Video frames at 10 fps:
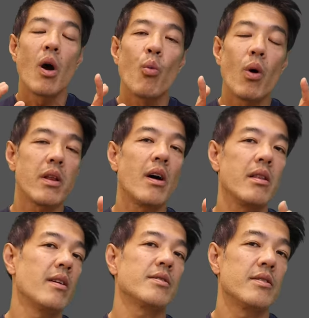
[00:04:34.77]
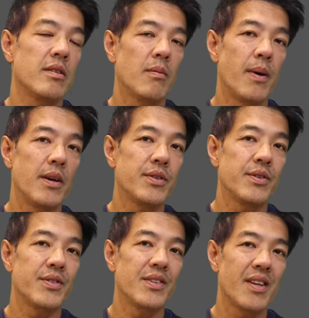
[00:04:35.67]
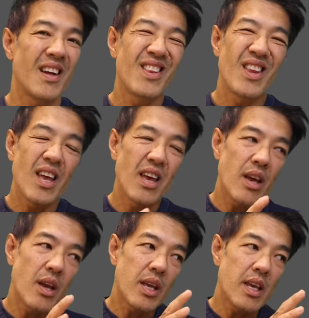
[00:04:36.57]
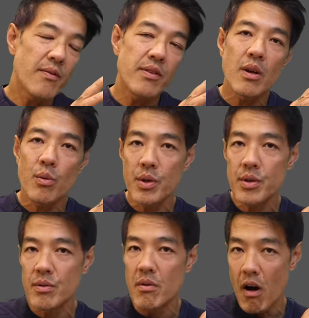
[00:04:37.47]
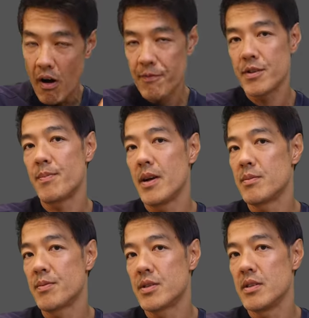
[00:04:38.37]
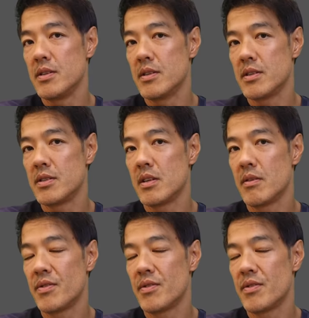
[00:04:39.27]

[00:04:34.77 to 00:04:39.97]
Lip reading: What I like to tell patients is that even though we do office-based procedures,